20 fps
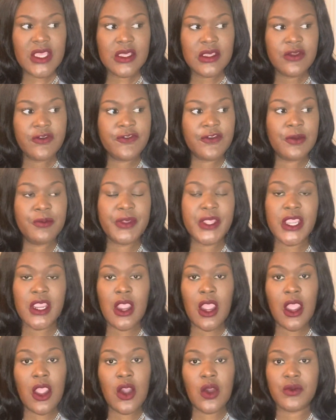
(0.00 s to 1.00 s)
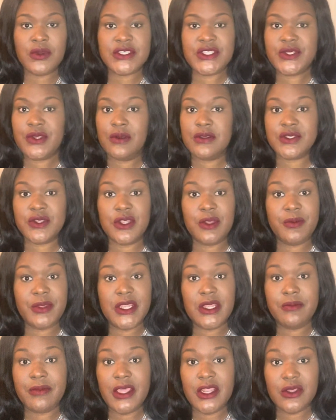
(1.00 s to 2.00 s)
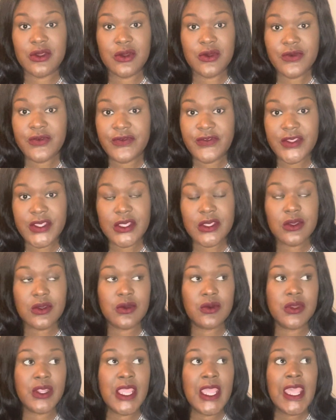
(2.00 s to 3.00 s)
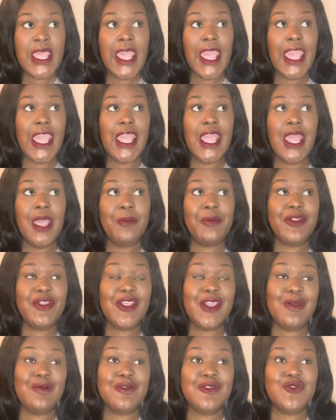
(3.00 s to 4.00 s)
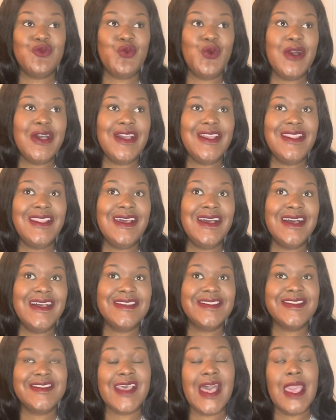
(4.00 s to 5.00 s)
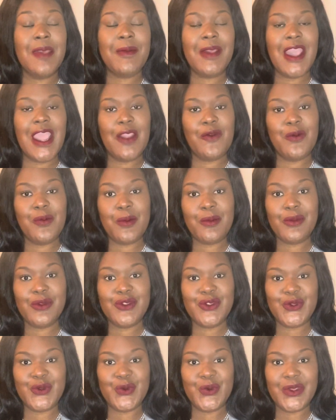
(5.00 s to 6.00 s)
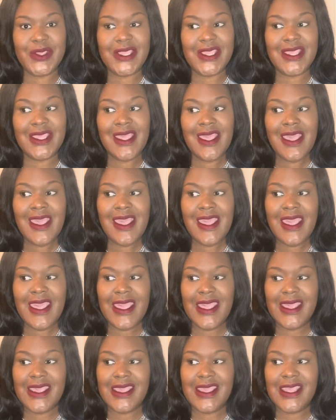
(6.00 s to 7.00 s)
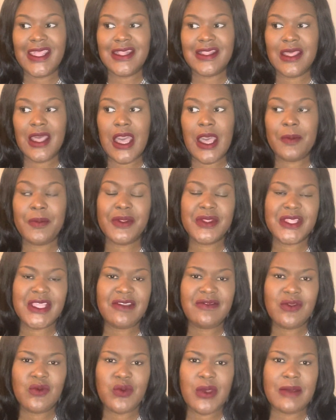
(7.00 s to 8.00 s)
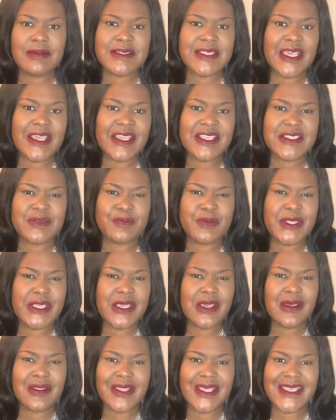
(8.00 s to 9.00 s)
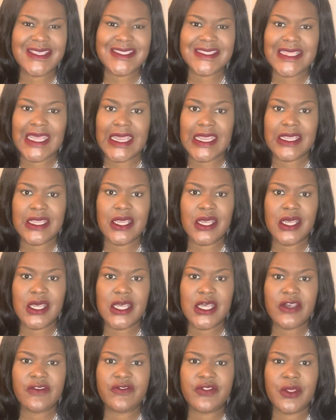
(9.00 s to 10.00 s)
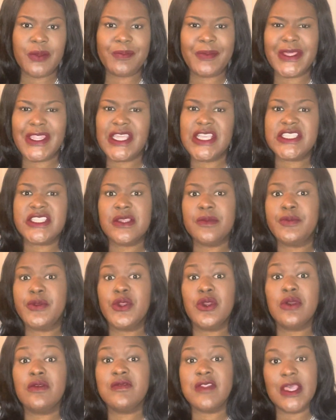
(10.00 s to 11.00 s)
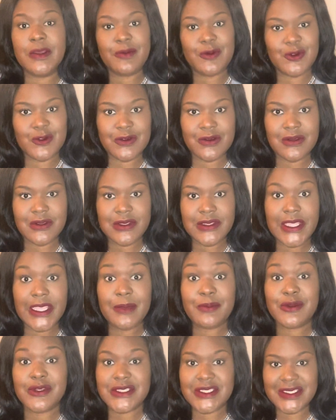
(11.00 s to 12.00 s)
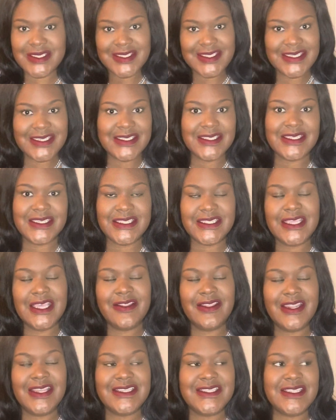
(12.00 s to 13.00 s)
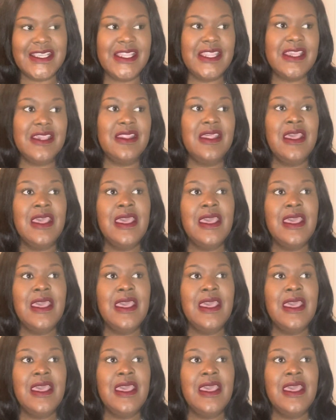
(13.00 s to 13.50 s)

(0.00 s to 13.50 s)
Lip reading: from there I always knew I was going to be in the medical field, but there was one assignment I remember doing, and I believe the website is bls.gov, but it's the Bureau of Labor Statistics, now that I said it.